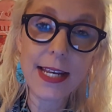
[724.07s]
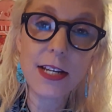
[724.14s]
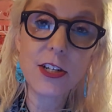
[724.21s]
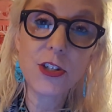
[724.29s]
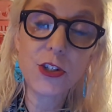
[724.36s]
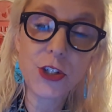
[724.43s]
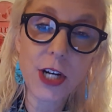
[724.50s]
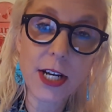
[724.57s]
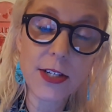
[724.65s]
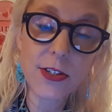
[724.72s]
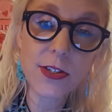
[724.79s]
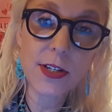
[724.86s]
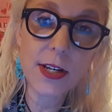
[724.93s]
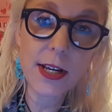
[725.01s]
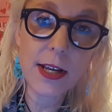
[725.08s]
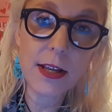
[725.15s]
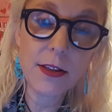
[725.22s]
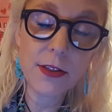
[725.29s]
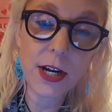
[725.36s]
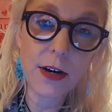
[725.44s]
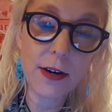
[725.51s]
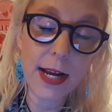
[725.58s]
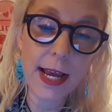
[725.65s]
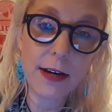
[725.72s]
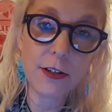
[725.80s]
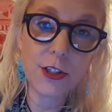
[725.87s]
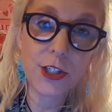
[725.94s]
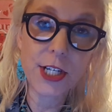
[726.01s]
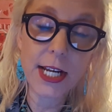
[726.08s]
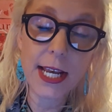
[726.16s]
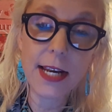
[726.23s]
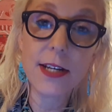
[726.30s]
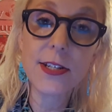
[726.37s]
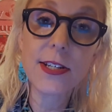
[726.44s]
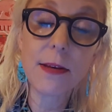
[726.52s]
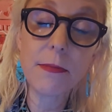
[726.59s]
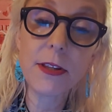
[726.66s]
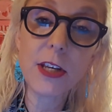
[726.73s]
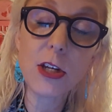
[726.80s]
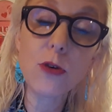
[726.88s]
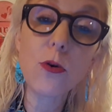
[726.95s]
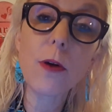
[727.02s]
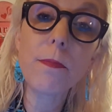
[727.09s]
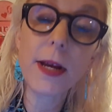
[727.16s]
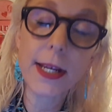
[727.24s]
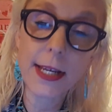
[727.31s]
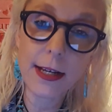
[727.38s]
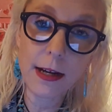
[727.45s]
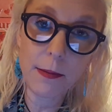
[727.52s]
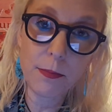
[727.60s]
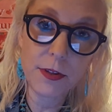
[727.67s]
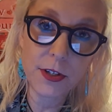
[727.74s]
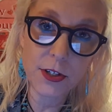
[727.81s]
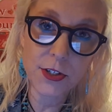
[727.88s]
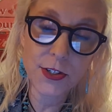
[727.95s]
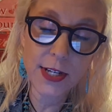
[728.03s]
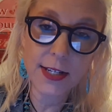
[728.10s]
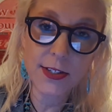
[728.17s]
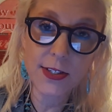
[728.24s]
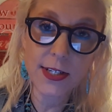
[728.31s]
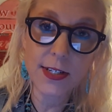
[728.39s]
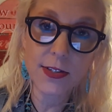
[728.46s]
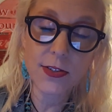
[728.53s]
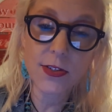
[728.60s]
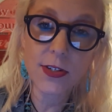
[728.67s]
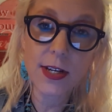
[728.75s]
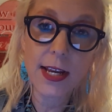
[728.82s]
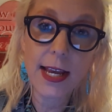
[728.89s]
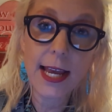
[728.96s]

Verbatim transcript: It is just their energy. And it is something that you are picking up with your senses.